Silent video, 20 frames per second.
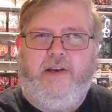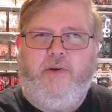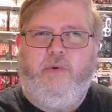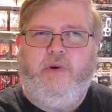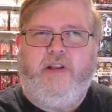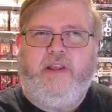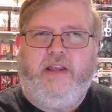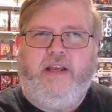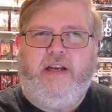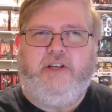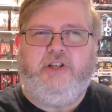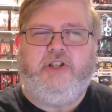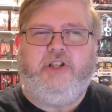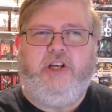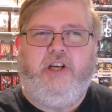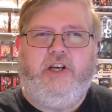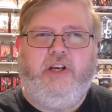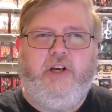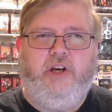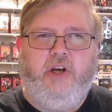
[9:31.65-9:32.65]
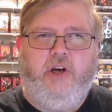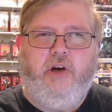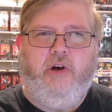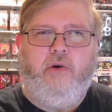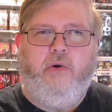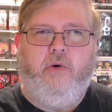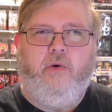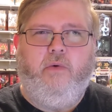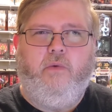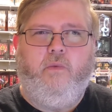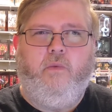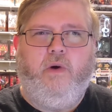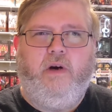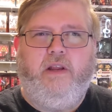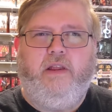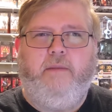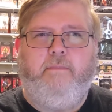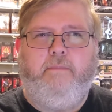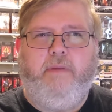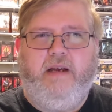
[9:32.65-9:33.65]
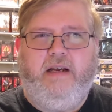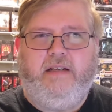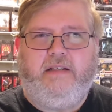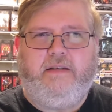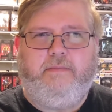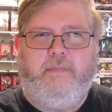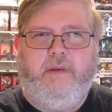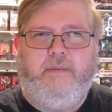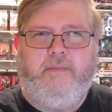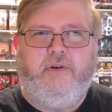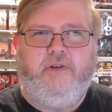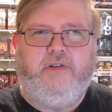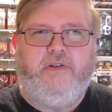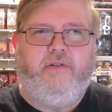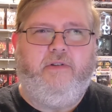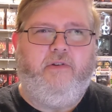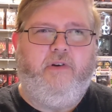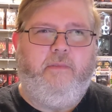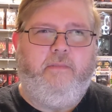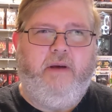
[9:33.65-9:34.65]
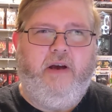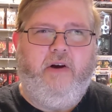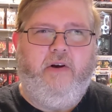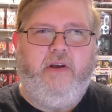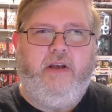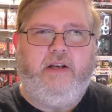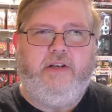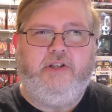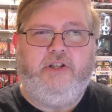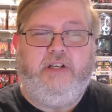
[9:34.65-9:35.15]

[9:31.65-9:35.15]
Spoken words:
You would think she'd know one of the biggest members of the rebellion.